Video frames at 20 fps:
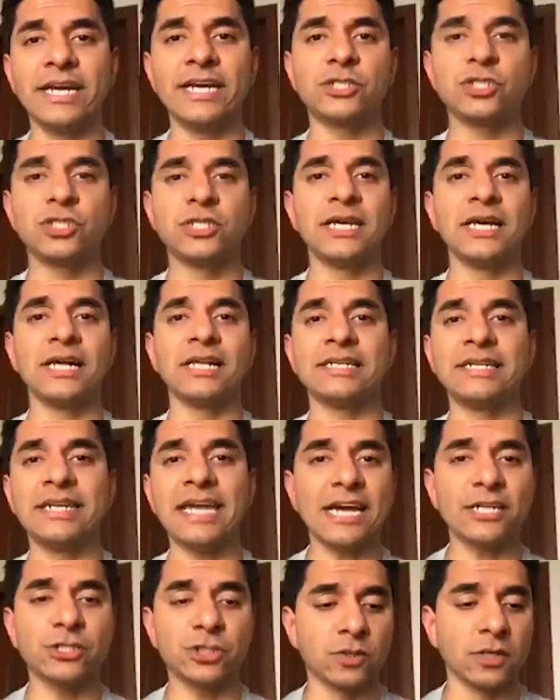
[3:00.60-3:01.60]
HDL
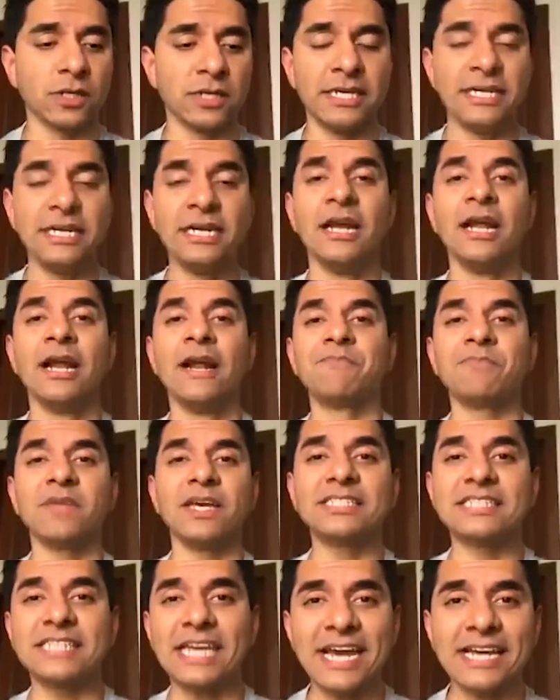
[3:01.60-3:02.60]
naturally
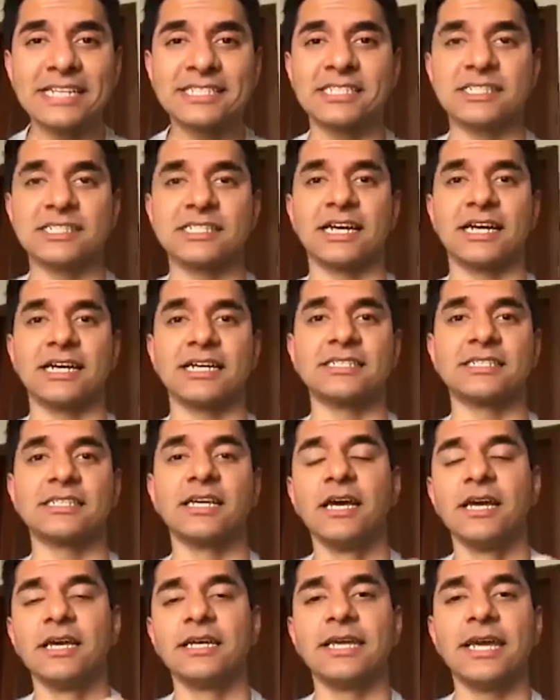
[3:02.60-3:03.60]
is exercise.
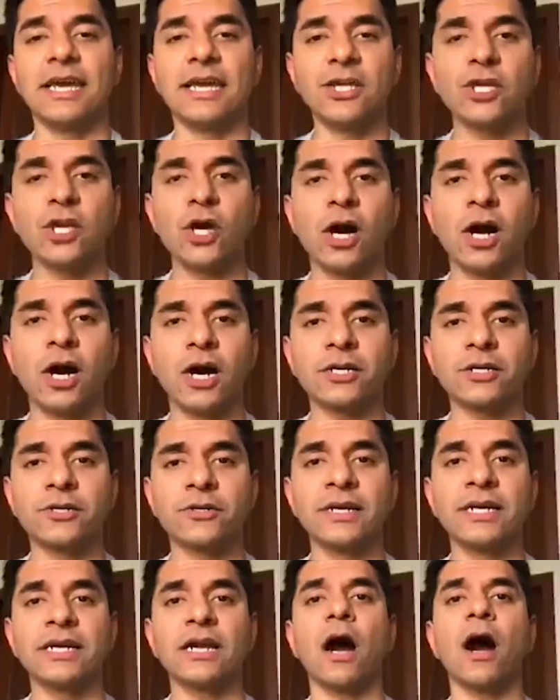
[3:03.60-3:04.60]
Getting your heart
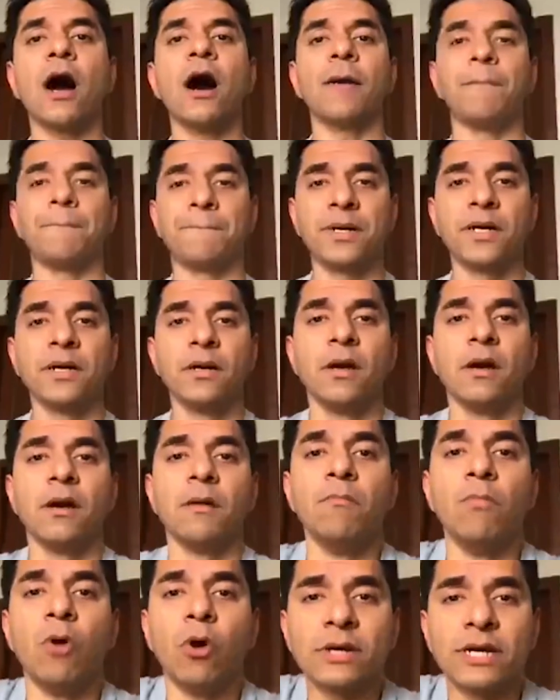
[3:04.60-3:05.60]
rate up
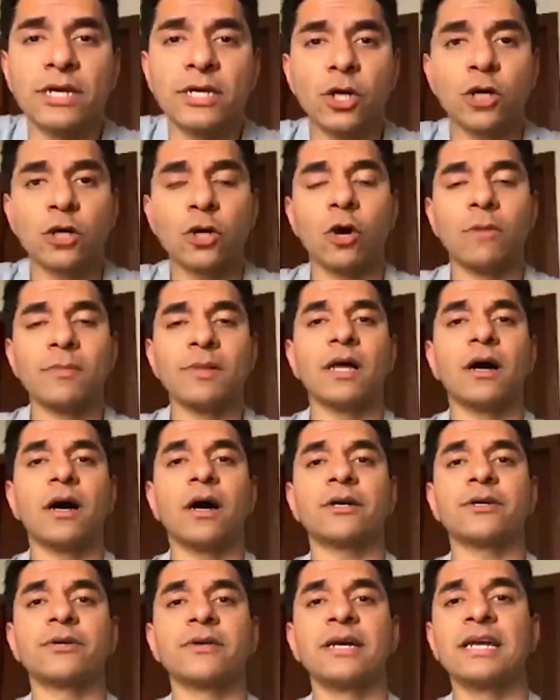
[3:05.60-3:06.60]
more than your normal
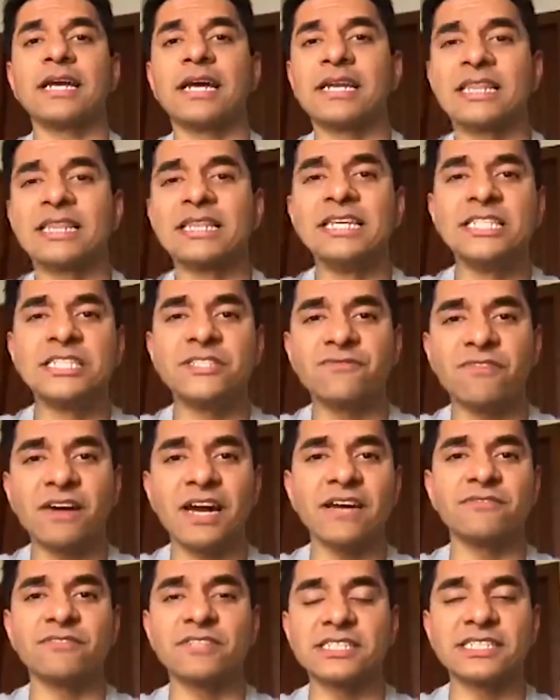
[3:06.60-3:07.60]
heart rate at least
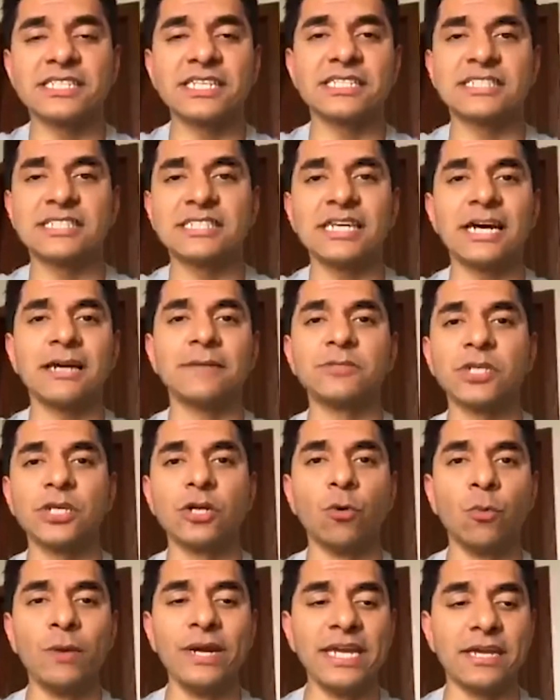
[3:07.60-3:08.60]
5 to 6 times in
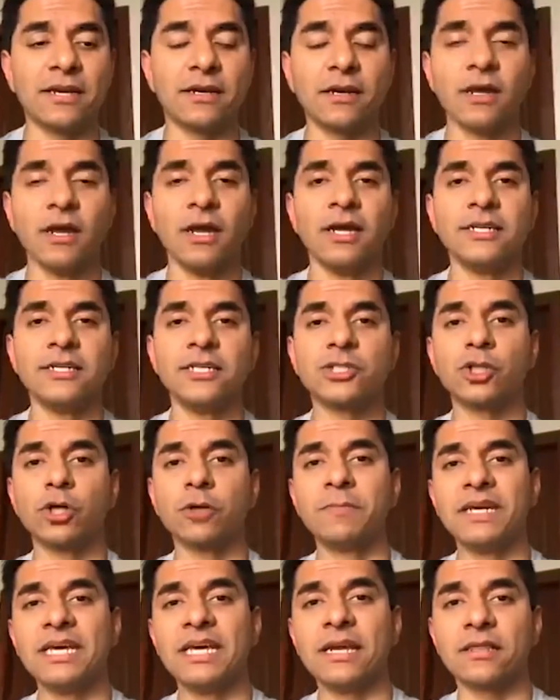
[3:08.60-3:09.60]
a week. This
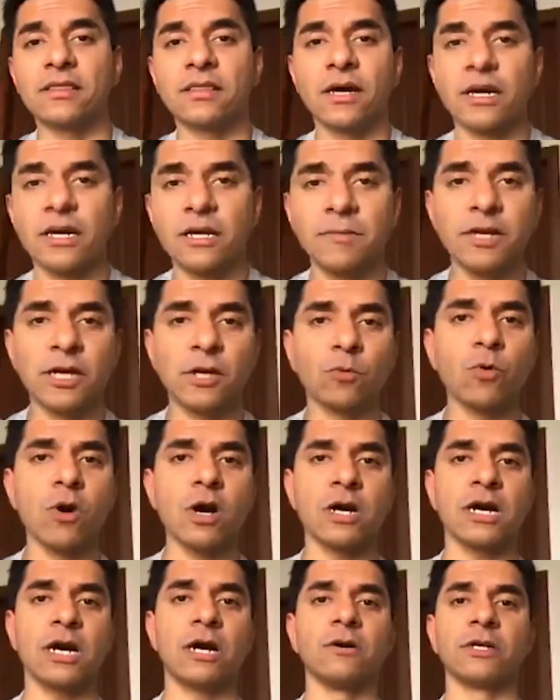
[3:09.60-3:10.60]
could be in a 30-minute
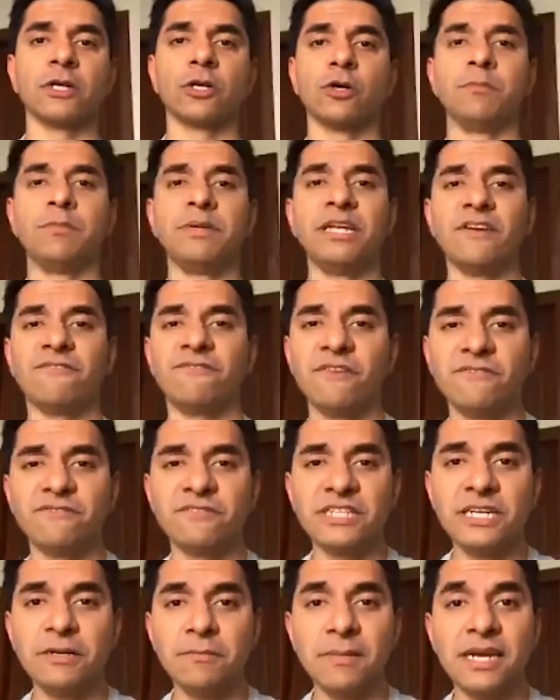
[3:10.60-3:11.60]
workout, it could be in a
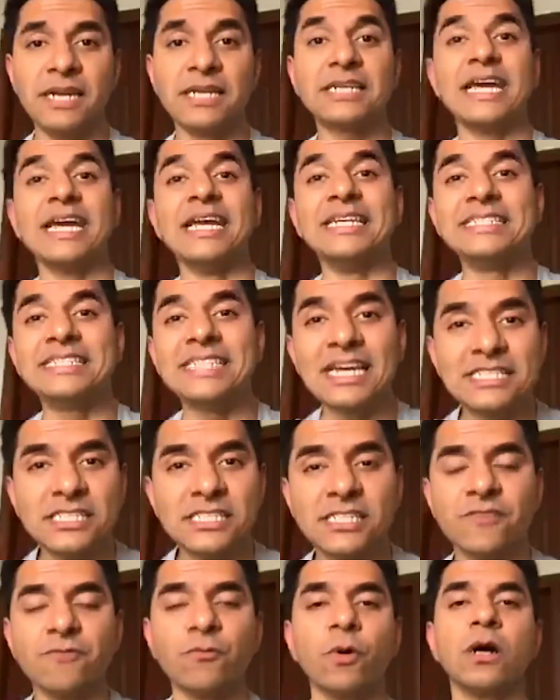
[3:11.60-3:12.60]
15-minute
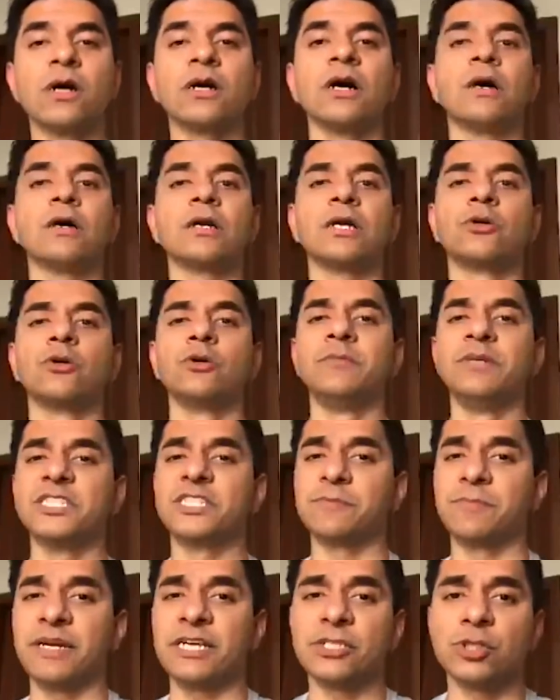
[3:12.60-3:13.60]
intensive workout, it could be
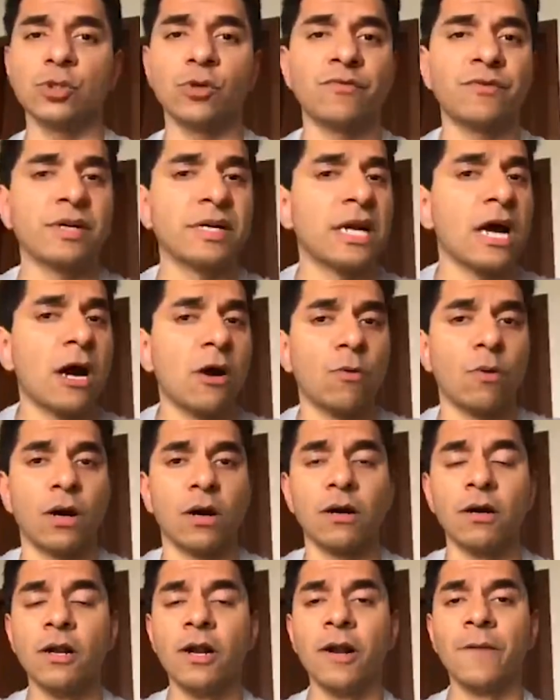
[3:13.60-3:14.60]
spaced over an
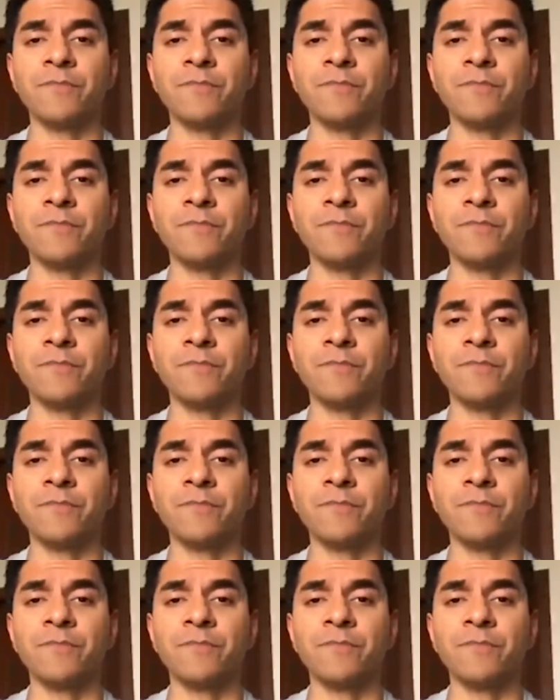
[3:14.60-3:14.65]
hour.